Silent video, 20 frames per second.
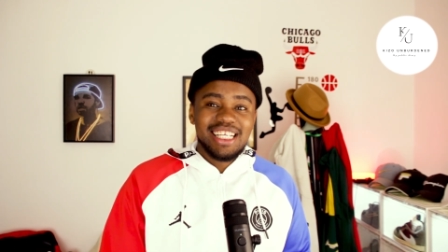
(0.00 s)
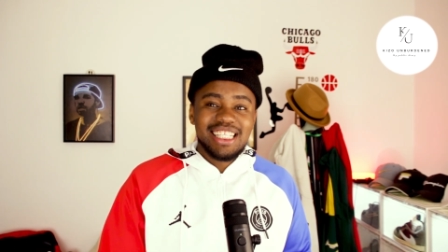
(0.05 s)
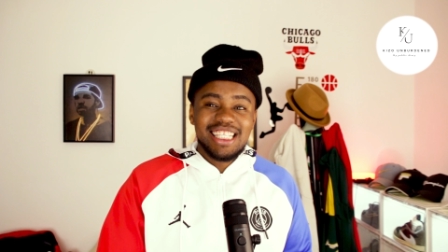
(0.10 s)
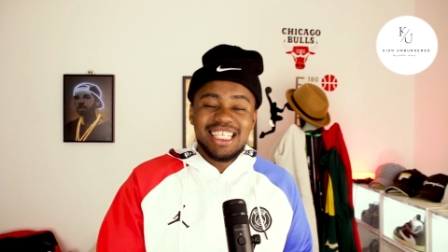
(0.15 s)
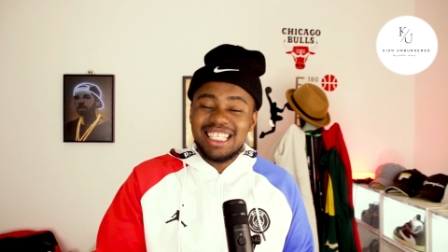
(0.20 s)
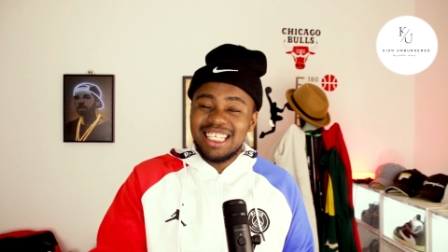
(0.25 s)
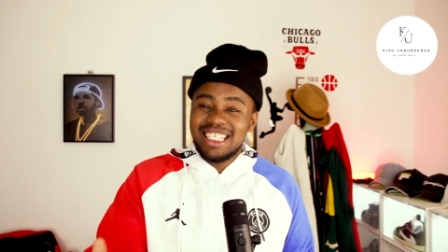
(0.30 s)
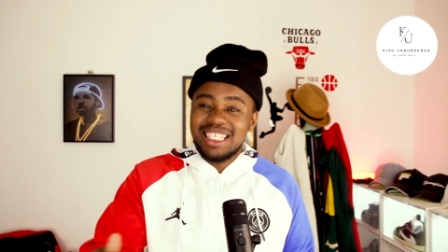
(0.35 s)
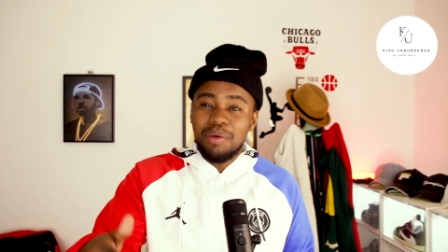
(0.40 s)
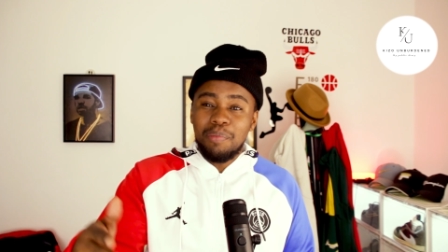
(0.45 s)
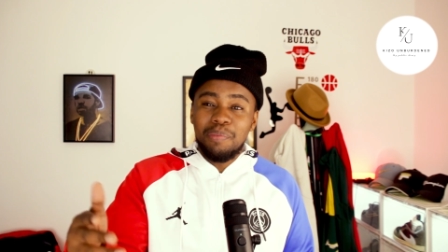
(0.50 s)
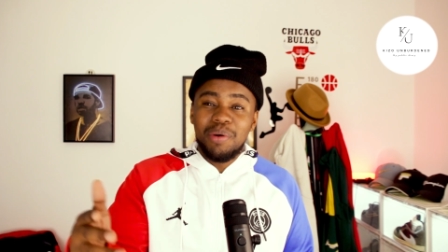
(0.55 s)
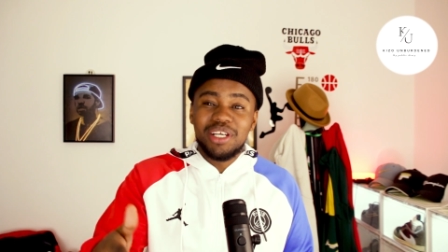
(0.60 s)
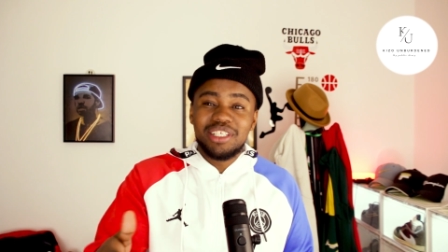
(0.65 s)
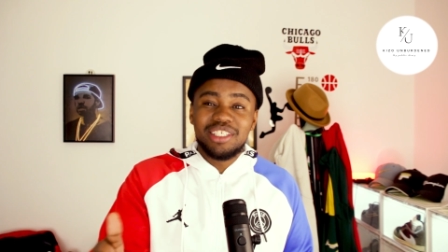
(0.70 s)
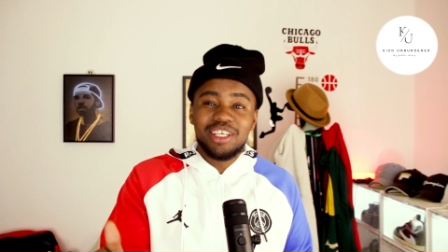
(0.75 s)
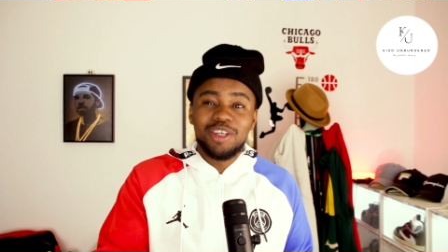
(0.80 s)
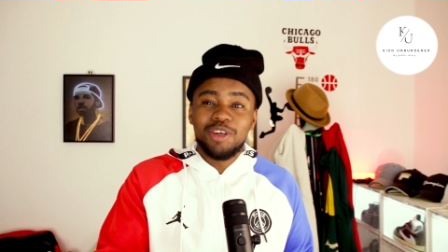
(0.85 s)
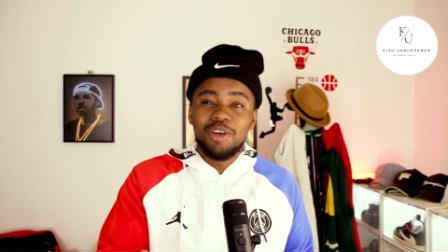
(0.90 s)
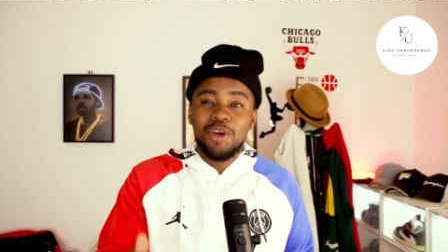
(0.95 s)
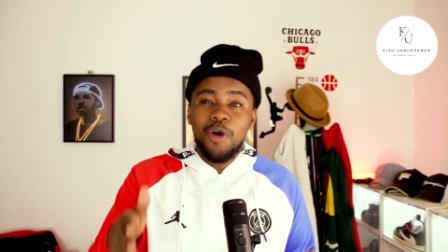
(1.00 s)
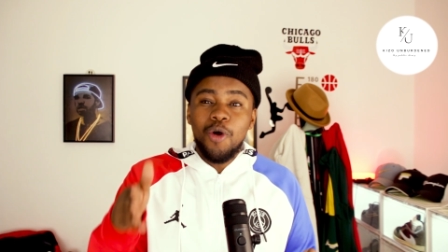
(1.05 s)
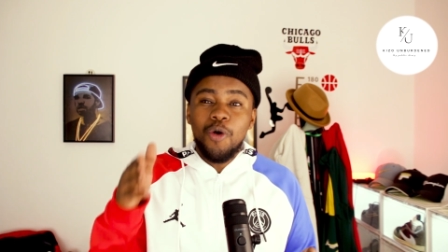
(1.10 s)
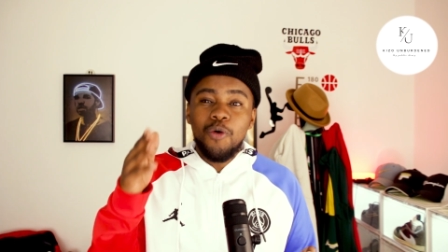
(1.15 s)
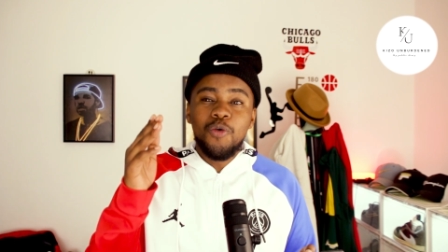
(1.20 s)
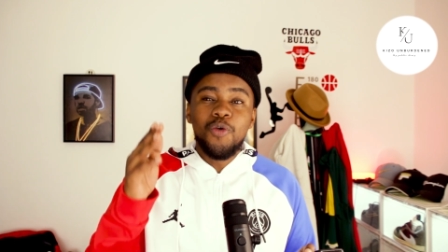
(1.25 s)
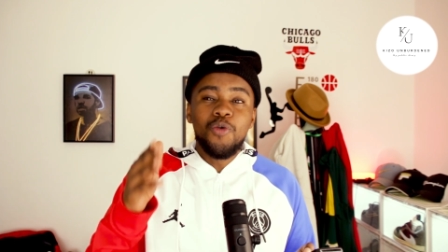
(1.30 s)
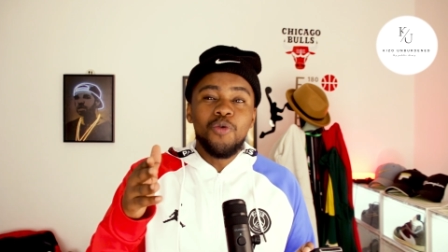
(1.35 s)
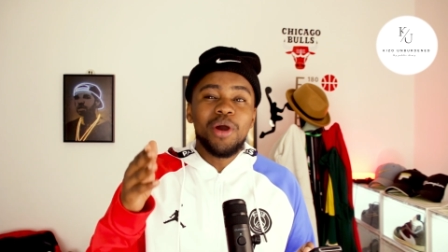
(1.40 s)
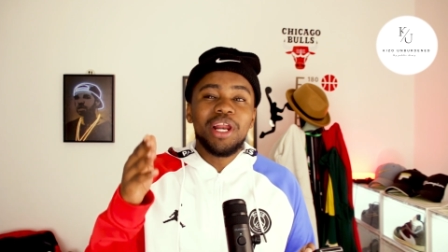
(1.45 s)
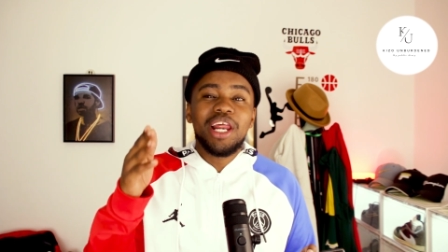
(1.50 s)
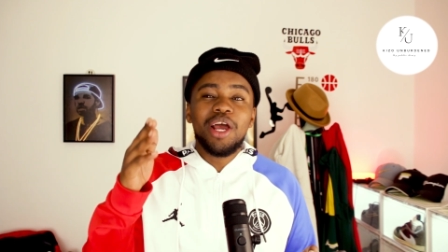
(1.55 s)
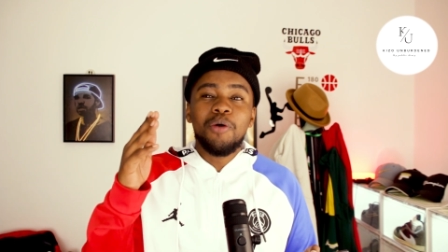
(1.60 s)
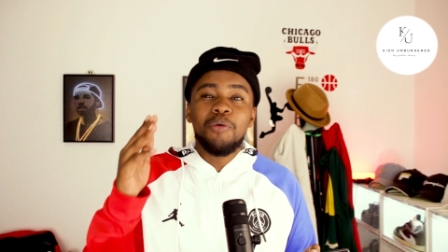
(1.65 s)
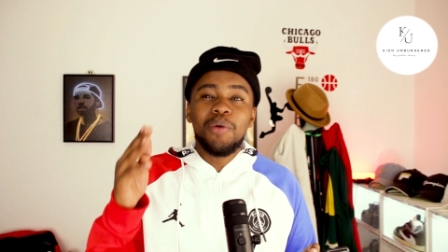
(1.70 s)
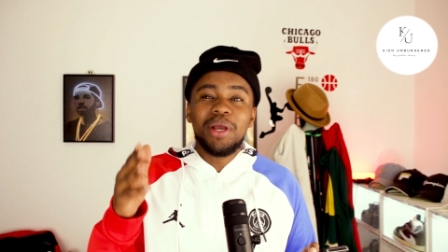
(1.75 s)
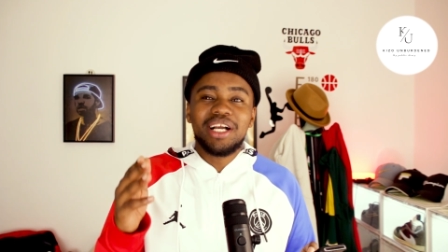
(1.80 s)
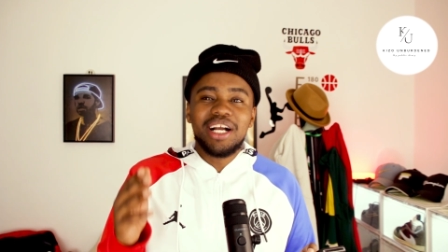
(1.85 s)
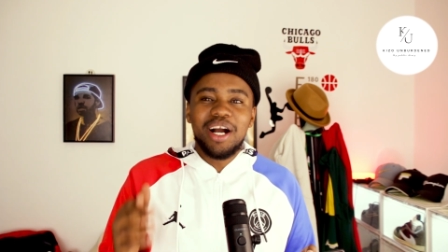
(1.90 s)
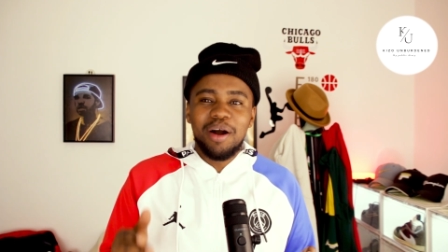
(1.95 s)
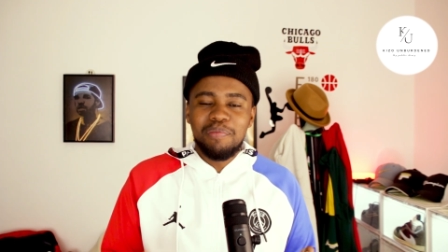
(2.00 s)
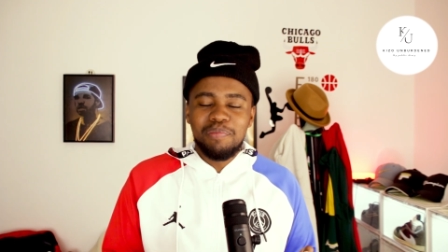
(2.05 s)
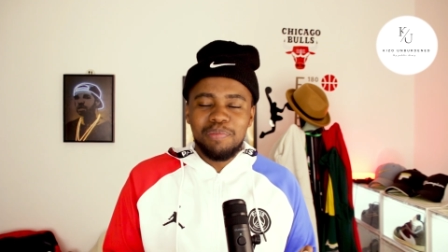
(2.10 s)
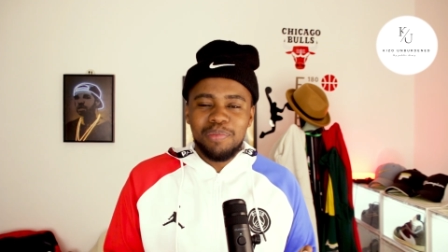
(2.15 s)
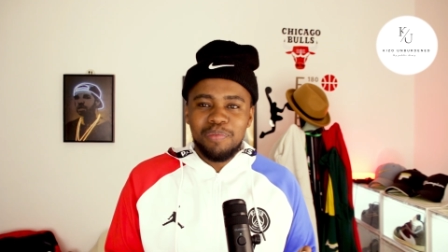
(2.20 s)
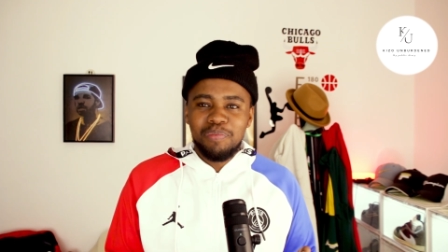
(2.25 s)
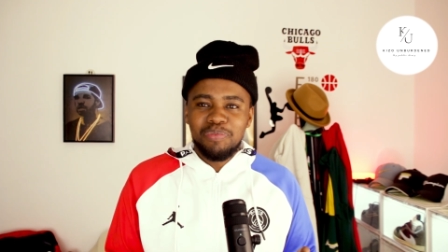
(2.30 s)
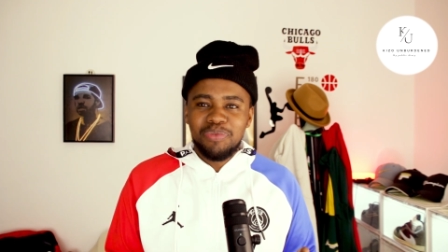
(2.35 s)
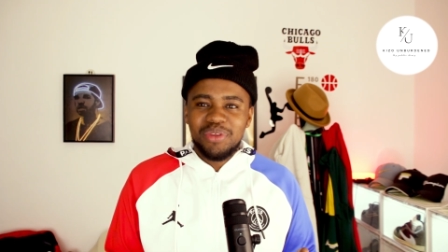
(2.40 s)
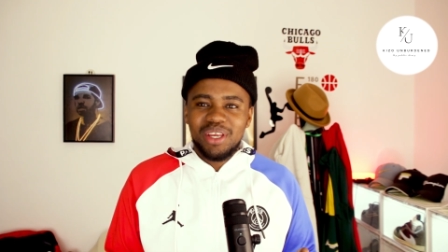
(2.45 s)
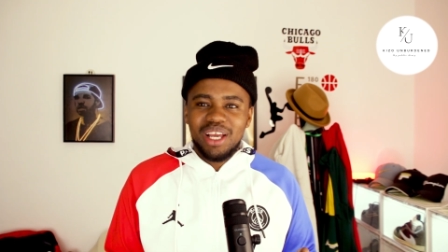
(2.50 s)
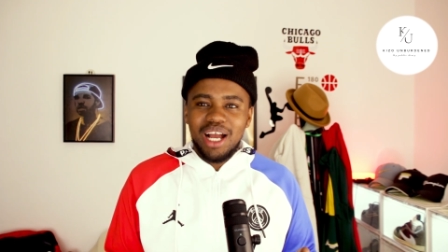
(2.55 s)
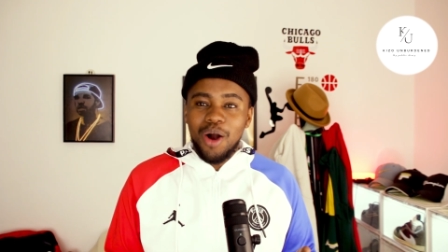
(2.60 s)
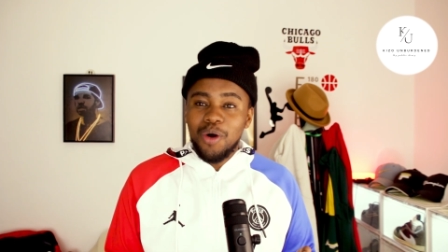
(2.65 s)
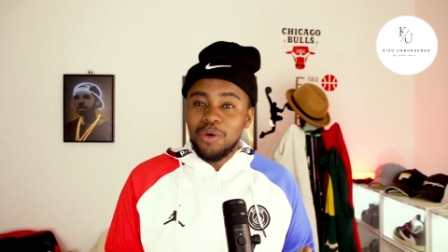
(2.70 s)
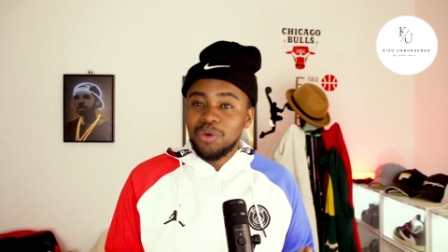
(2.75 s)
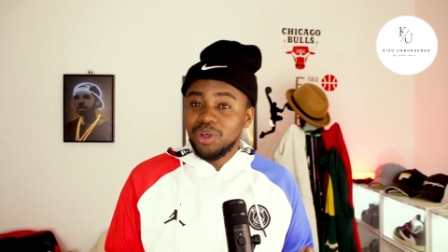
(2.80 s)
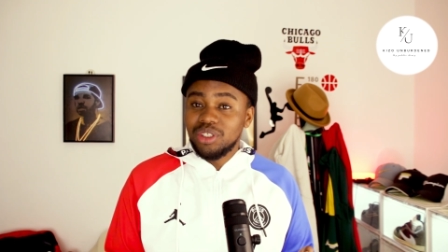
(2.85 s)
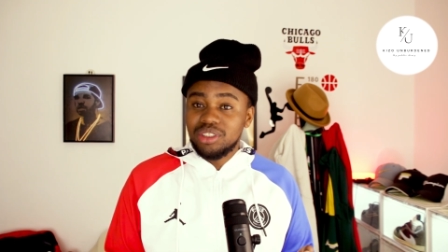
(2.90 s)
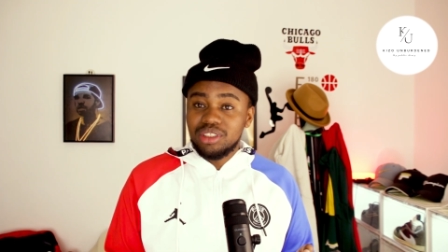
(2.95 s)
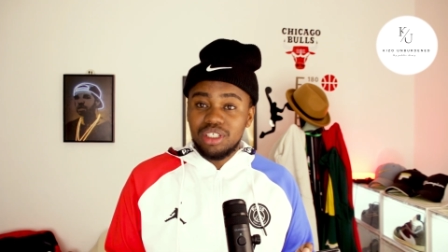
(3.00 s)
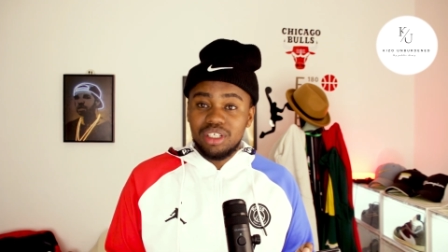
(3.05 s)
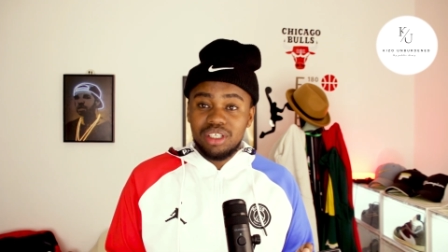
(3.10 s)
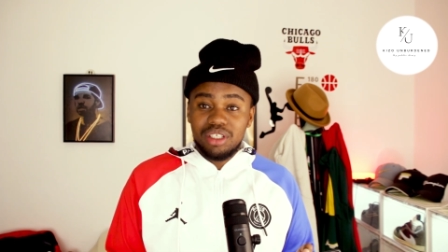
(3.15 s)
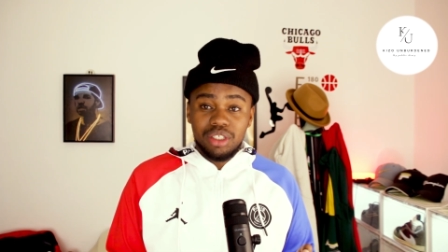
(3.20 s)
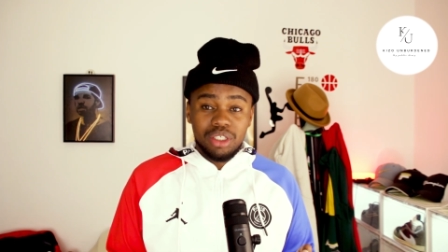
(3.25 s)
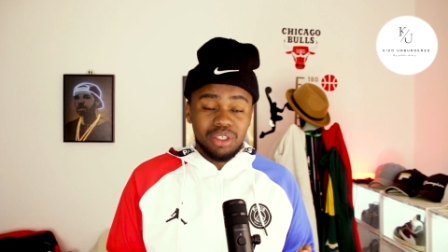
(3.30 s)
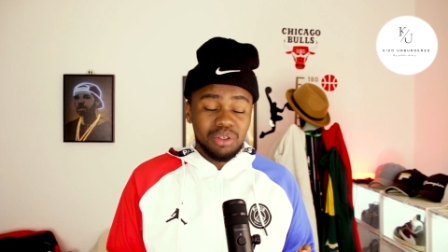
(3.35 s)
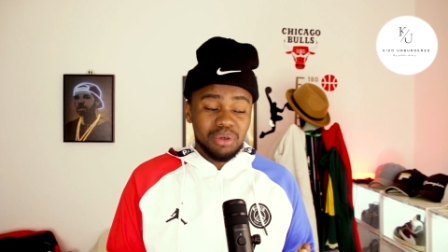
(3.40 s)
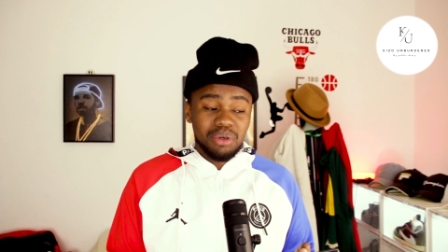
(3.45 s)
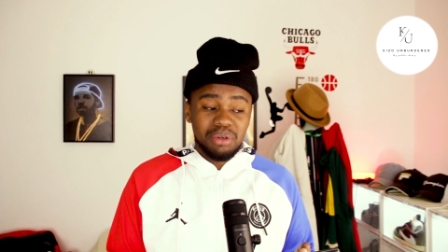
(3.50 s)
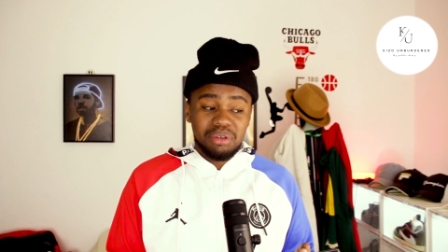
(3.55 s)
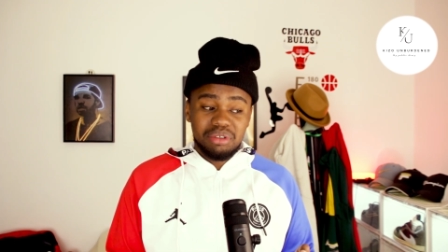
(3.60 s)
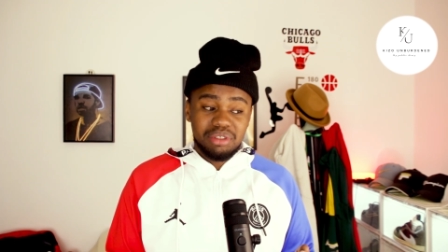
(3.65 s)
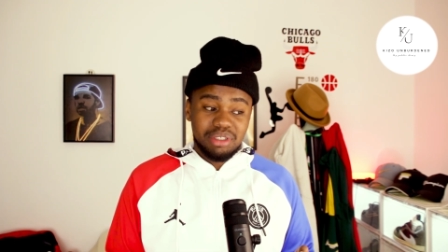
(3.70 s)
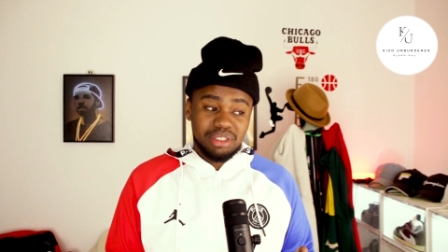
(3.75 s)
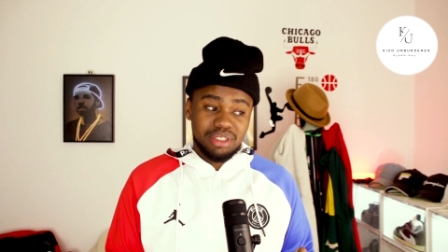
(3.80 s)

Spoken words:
This is the person who, when I wake up, I will not say, yo,